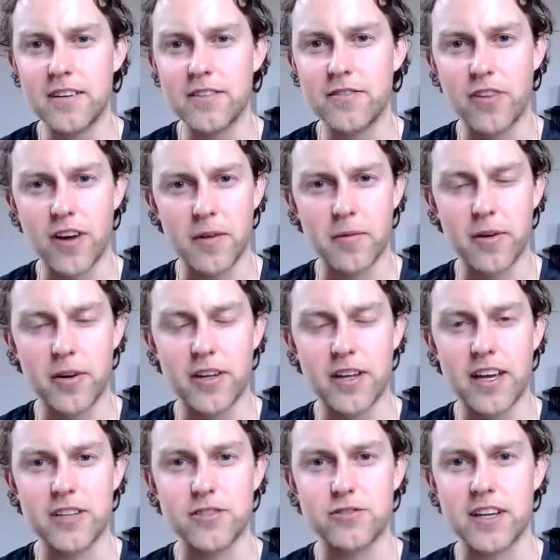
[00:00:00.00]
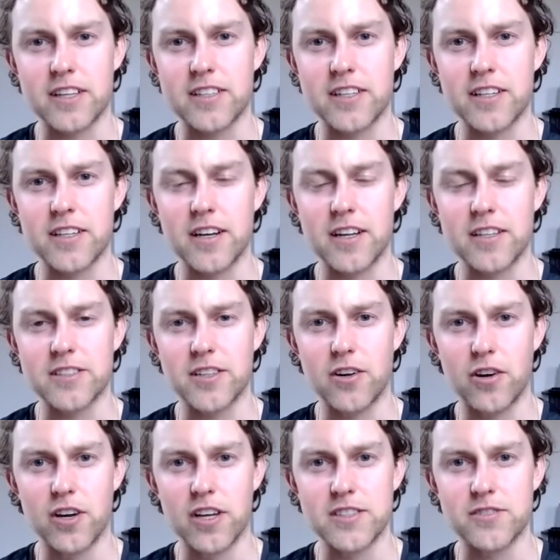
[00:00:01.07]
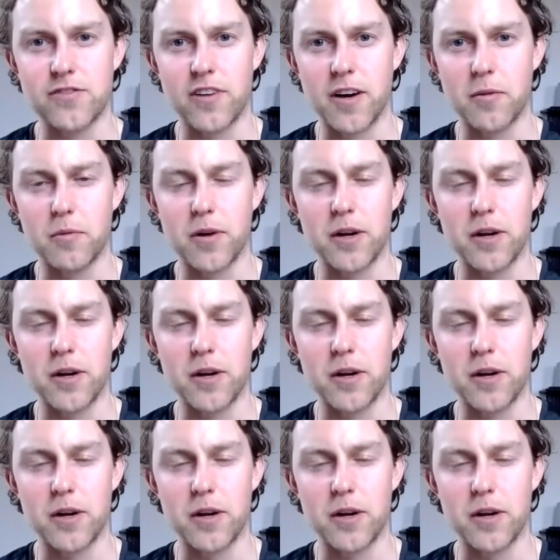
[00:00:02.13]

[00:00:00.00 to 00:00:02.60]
from, or the extracting the likes of the oils from?